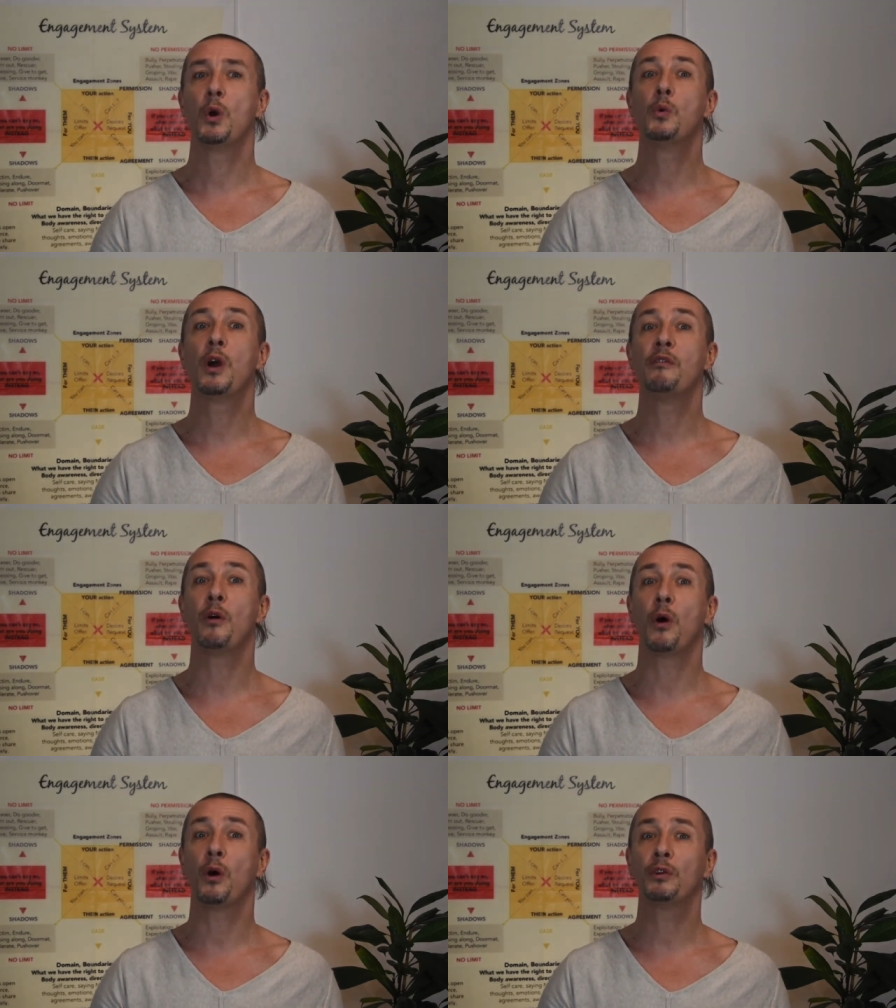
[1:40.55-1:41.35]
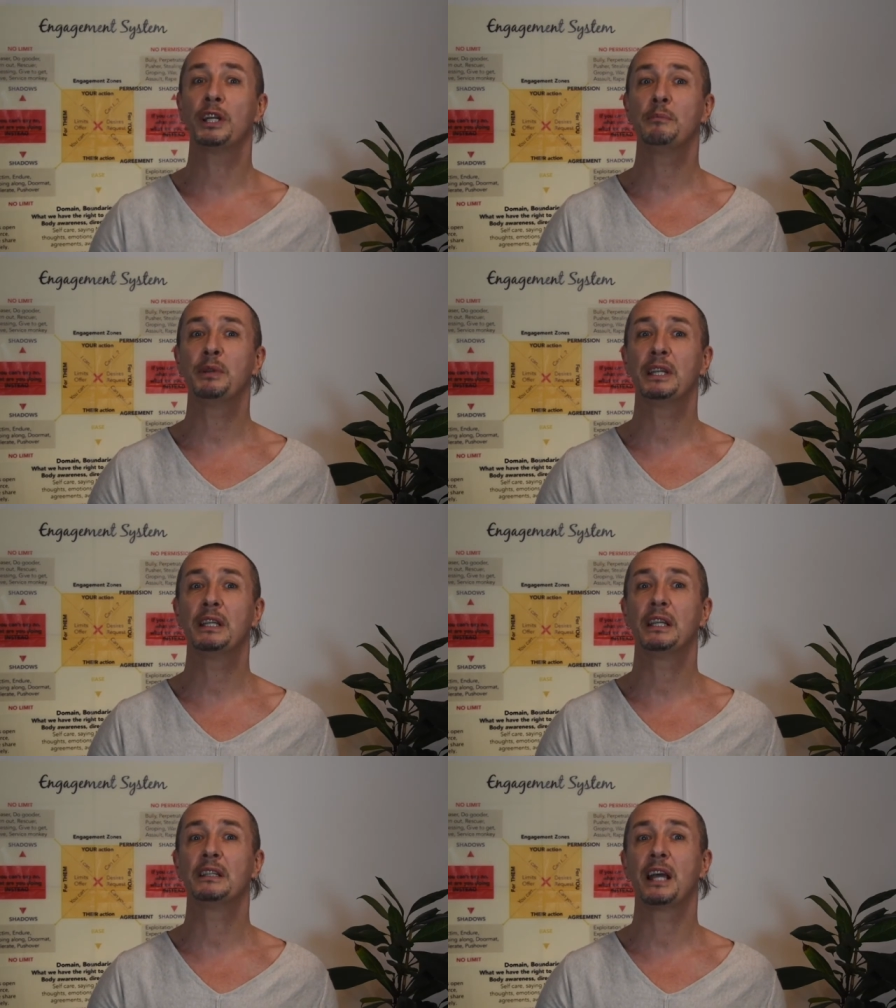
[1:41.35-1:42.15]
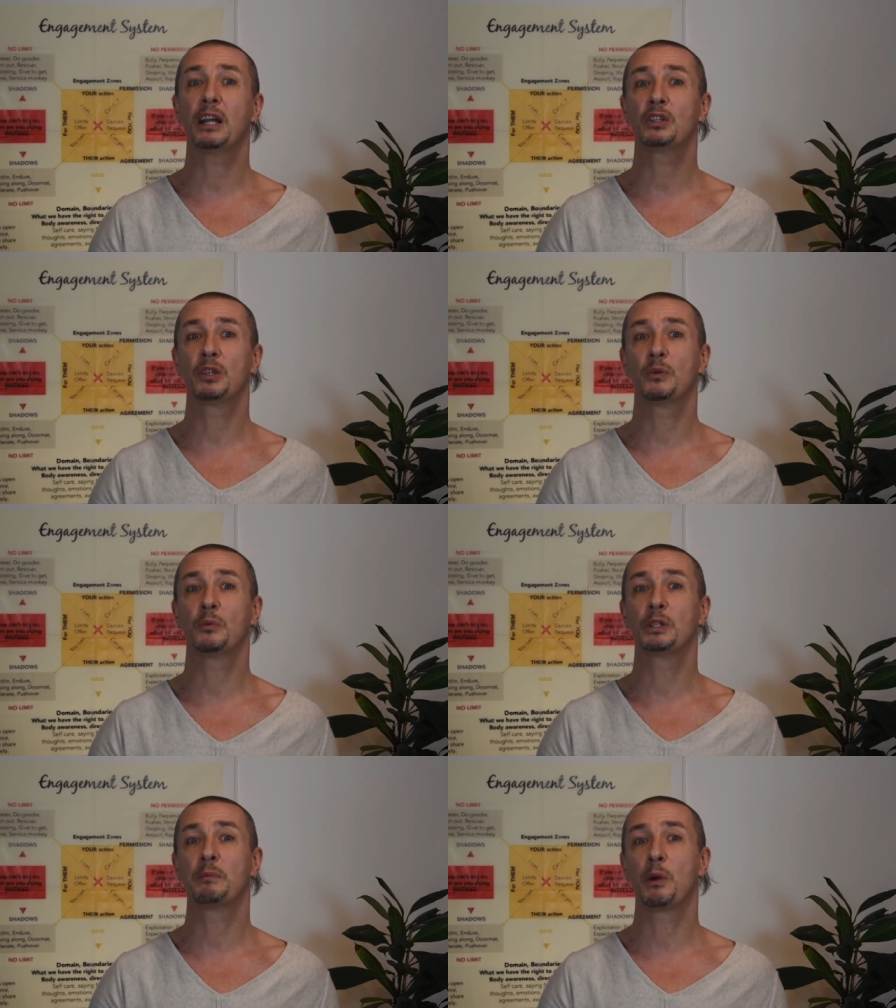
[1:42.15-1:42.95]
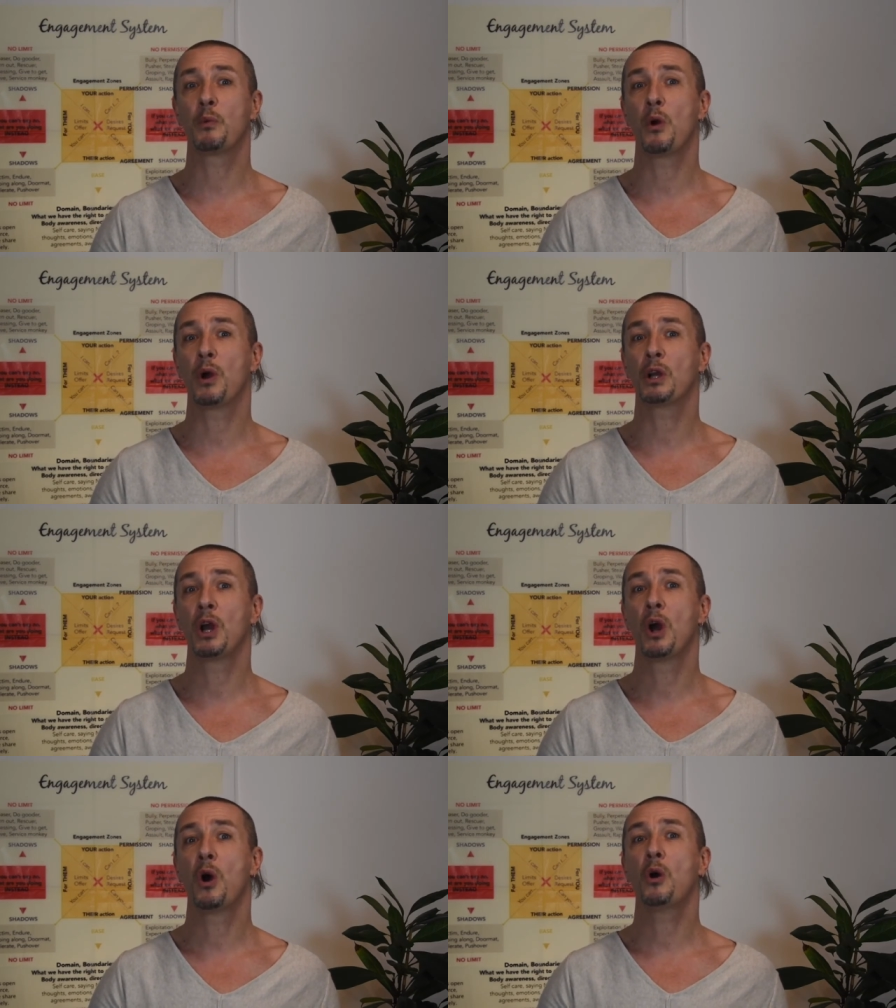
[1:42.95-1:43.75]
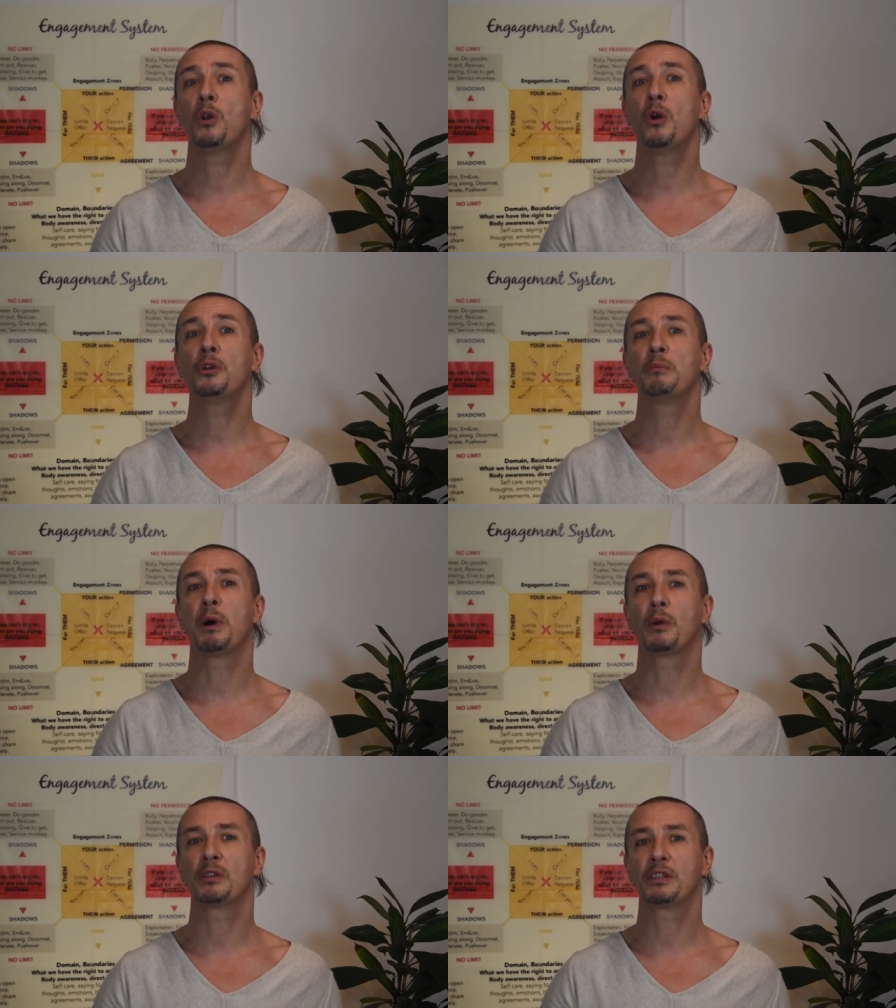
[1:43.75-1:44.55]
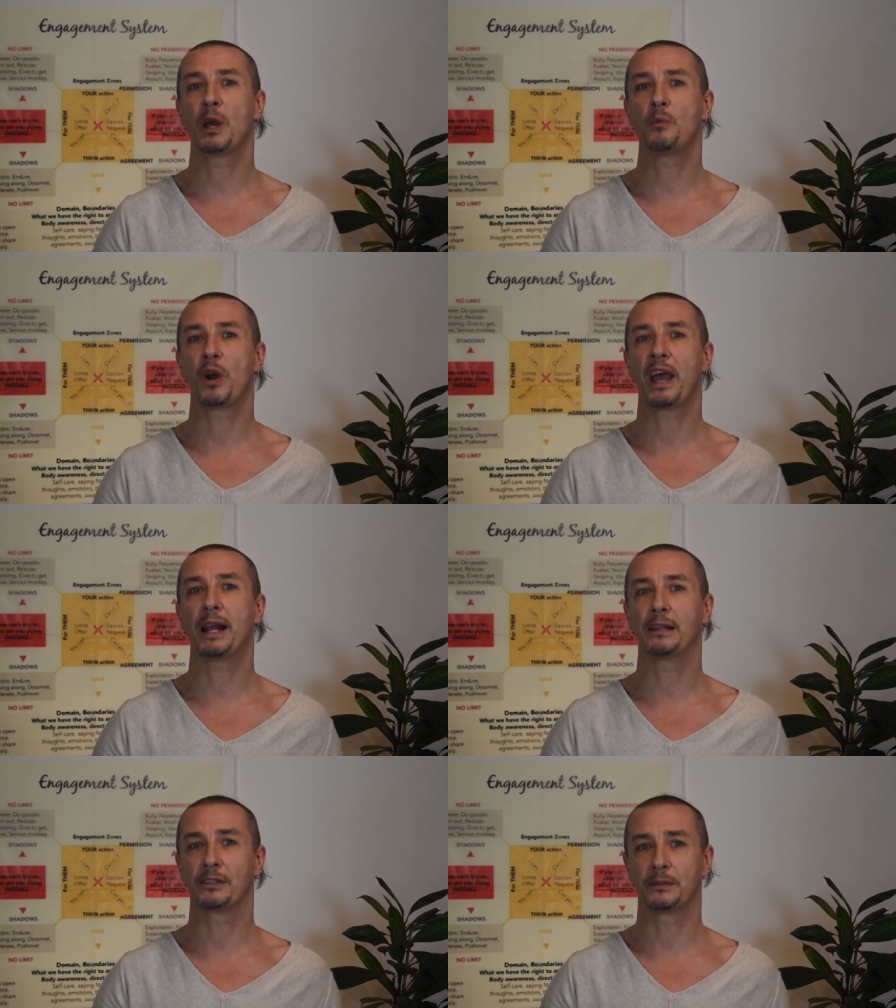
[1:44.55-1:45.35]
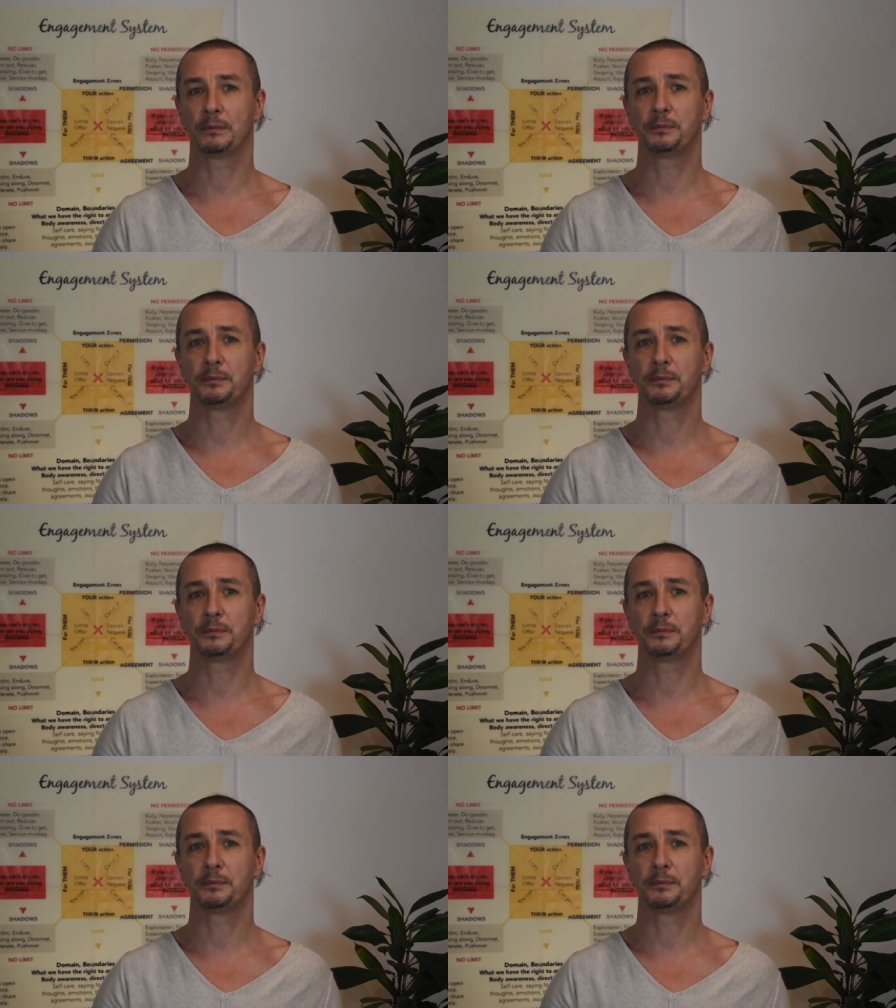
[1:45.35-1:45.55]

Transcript: who have already been in touch with my work or learned about it somewhere else,